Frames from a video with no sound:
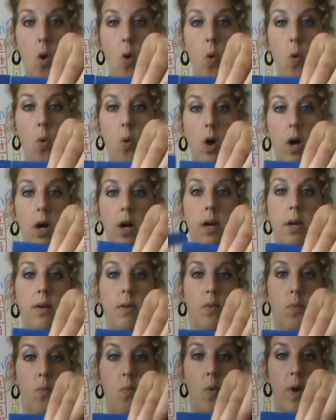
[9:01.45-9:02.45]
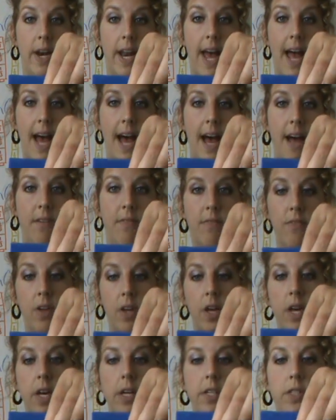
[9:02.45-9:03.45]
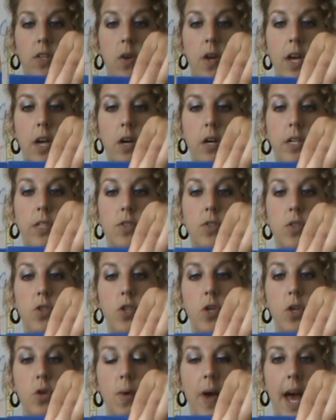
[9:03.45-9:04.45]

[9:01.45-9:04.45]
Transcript: or 1/2. So here is 2